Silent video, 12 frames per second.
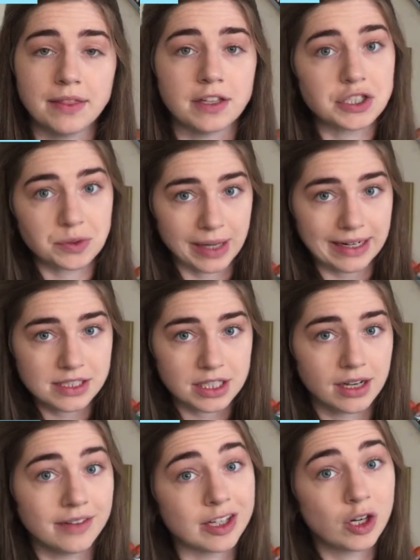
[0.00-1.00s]
the
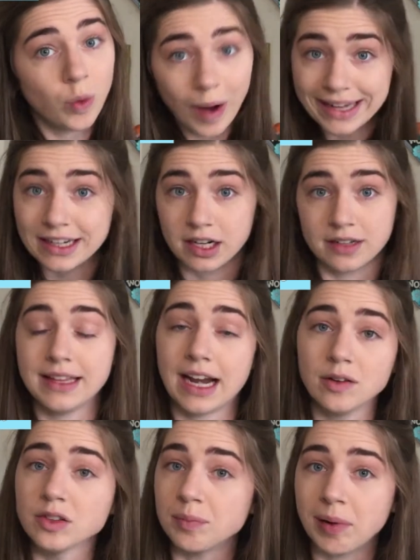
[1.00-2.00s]
director of a choir that
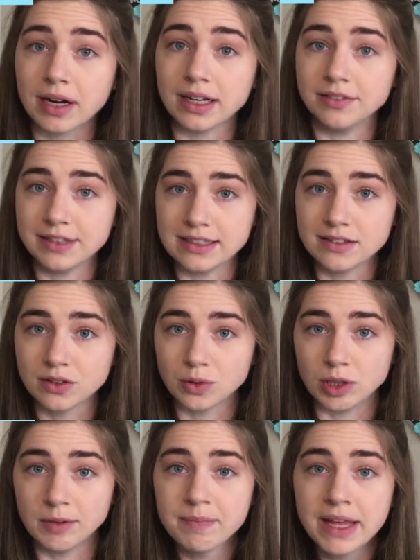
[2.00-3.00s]
I was a part of in
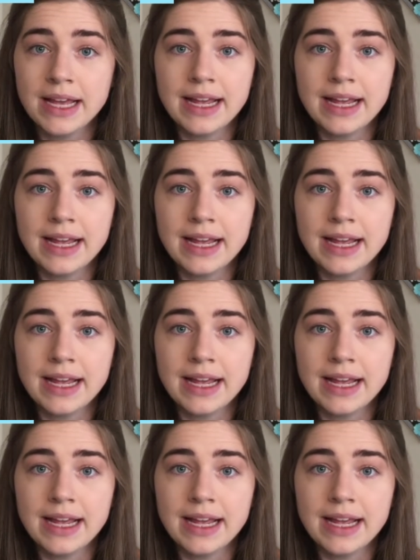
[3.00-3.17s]
school.